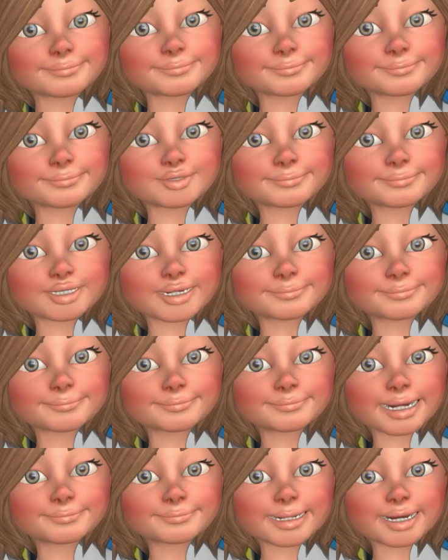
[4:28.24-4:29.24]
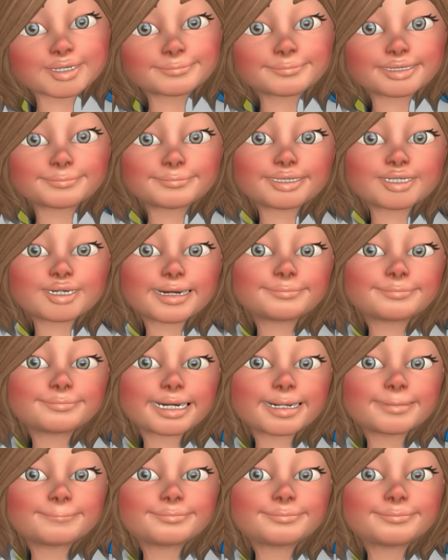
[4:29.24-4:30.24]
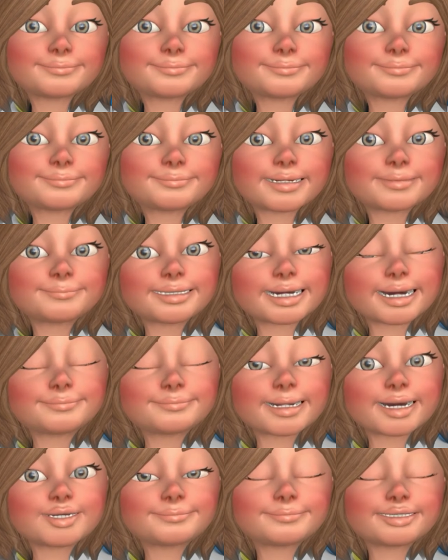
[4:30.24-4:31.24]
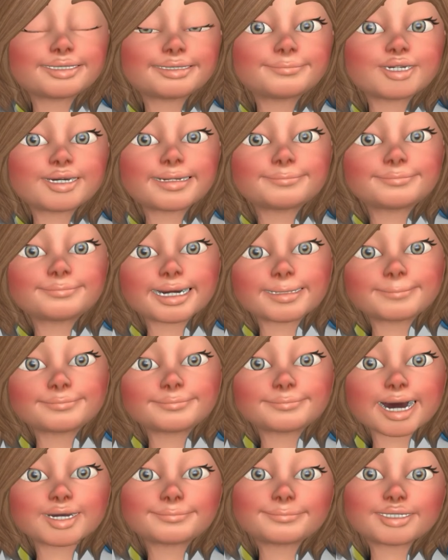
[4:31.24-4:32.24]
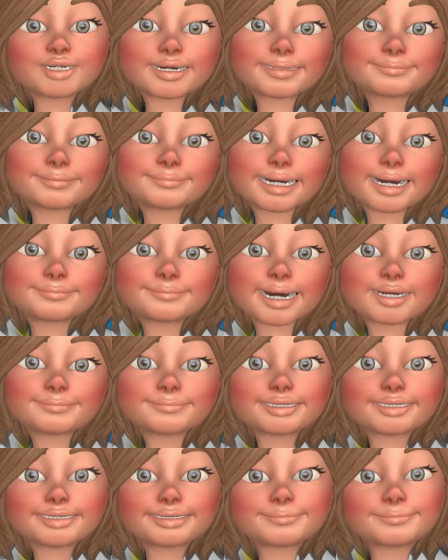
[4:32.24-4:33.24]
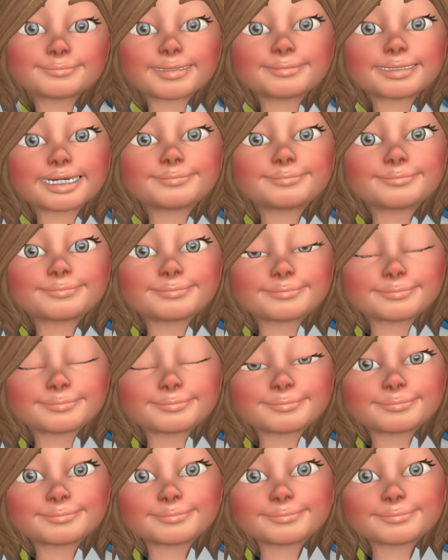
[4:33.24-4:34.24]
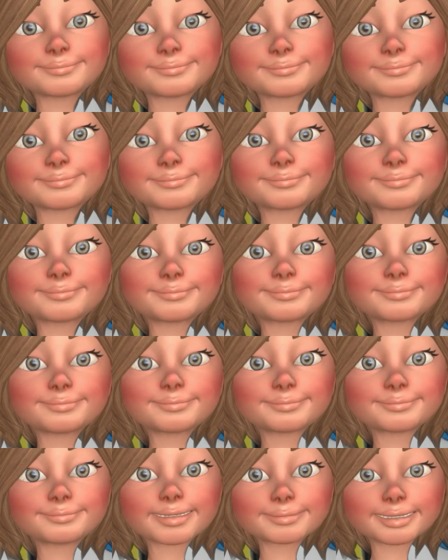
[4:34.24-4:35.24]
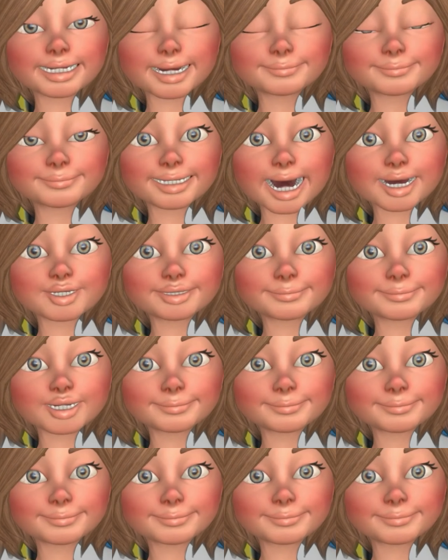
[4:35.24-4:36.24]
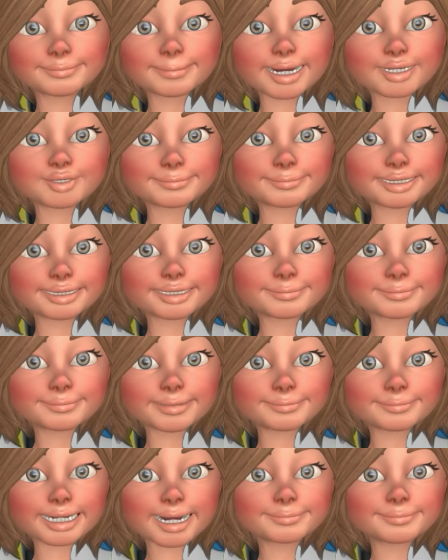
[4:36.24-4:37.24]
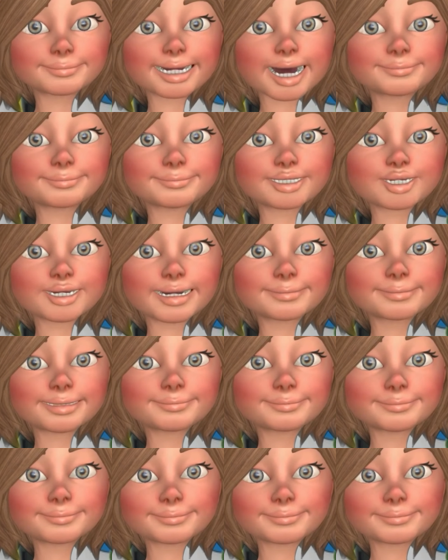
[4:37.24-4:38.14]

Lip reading: The ink after processing is safe, sterile, and easy to use for any given tattooing style. One of the challenges with human ashes in the tattoo ink,